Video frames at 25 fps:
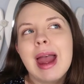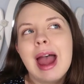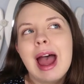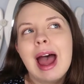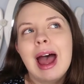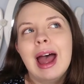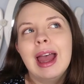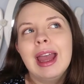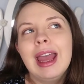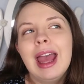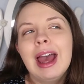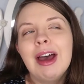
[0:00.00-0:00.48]

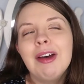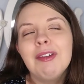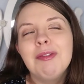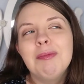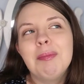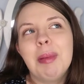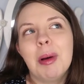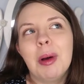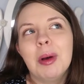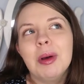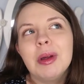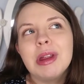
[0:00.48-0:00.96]
I
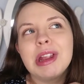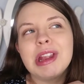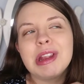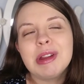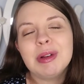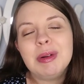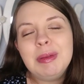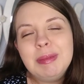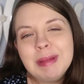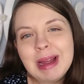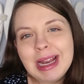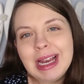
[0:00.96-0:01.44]
have bought
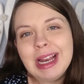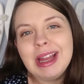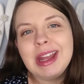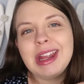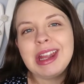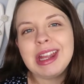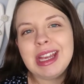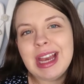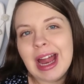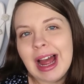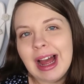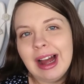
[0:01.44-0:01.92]
so many
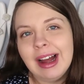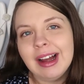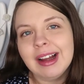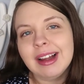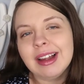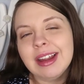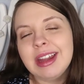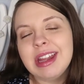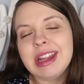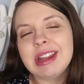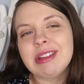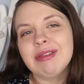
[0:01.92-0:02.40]

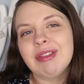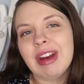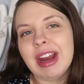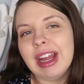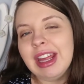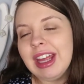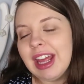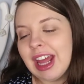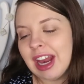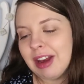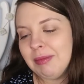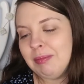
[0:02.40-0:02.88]
snacks,
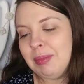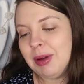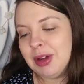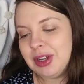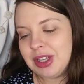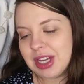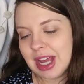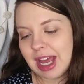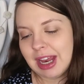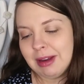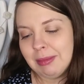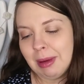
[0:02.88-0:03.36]
right, and
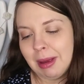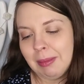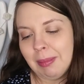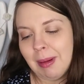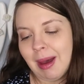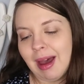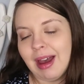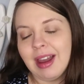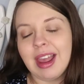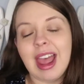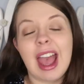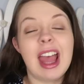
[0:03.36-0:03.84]
put it in my
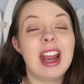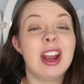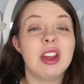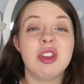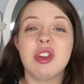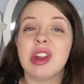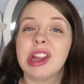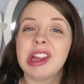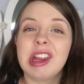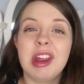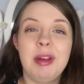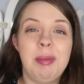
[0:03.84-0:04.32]
bag and I
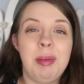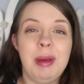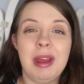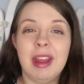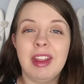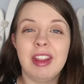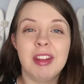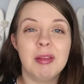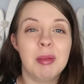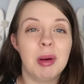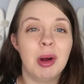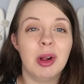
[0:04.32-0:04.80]
just keep
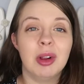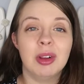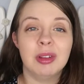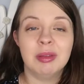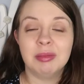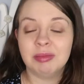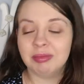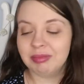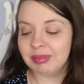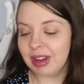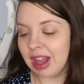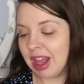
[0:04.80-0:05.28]
eating them all.
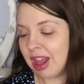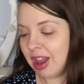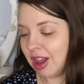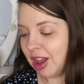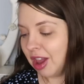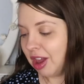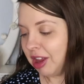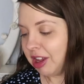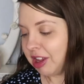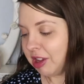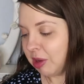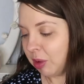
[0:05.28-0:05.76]

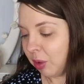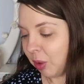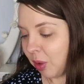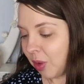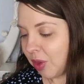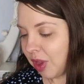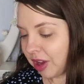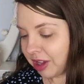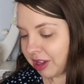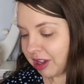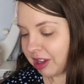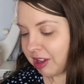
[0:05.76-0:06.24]
So
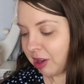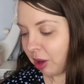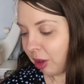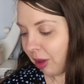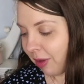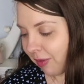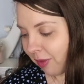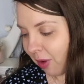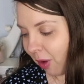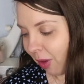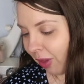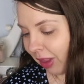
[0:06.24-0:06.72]
this is all
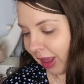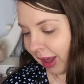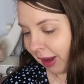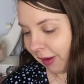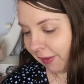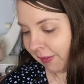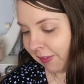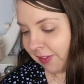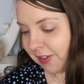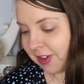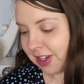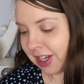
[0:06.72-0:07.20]
I've got
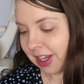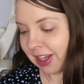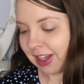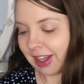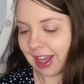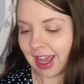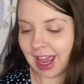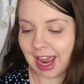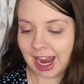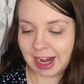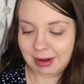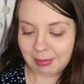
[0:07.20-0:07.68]
left
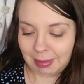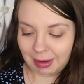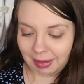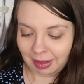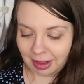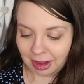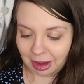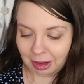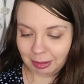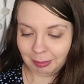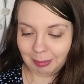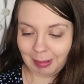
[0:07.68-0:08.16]
in my
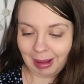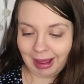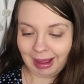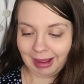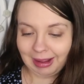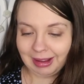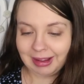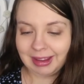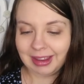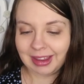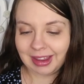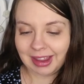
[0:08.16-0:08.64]
little
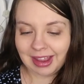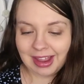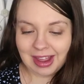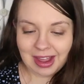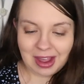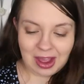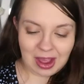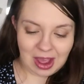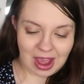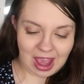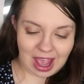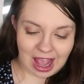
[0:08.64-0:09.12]
bag
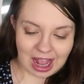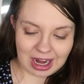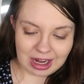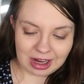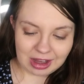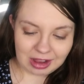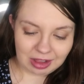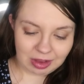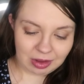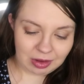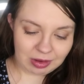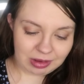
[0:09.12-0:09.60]
and
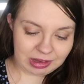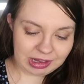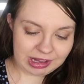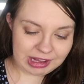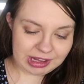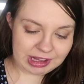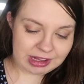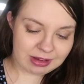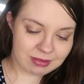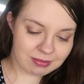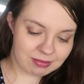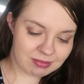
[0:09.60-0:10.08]
it
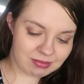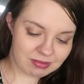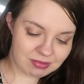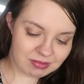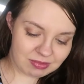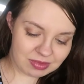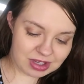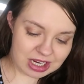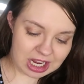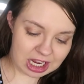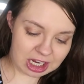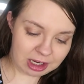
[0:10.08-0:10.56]
looks
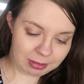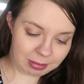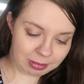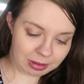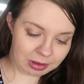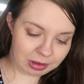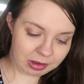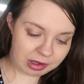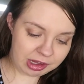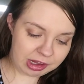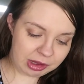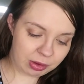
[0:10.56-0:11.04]

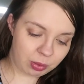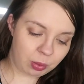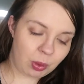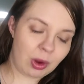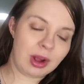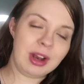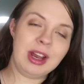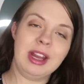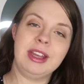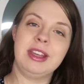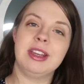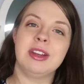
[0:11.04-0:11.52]
terrible. So
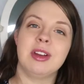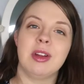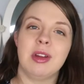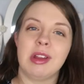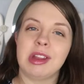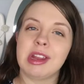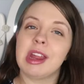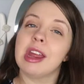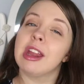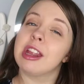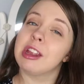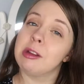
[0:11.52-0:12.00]
what I need to do
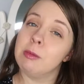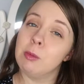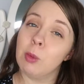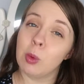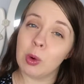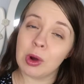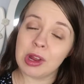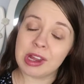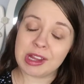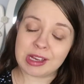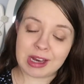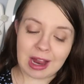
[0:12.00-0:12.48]
is get some
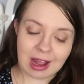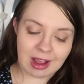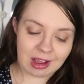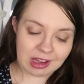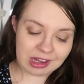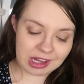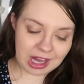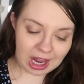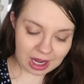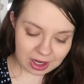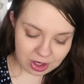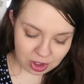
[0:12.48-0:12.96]
more
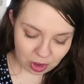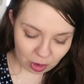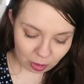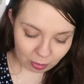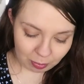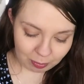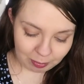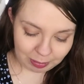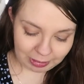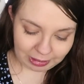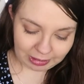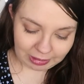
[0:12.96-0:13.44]
snacks and
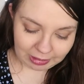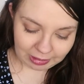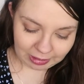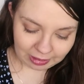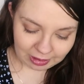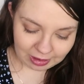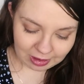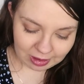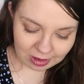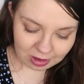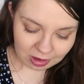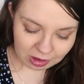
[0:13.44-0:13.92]
not be
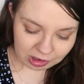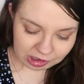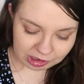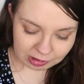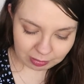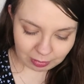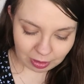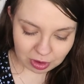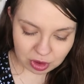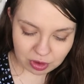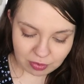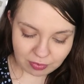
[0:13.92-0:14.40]

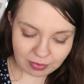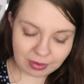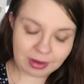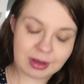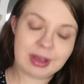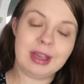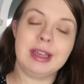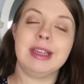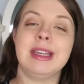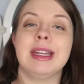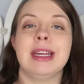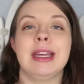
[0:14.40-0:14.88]
so much of a
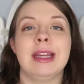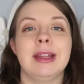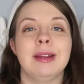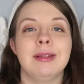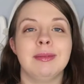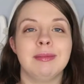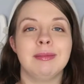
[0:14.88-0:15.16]
greedy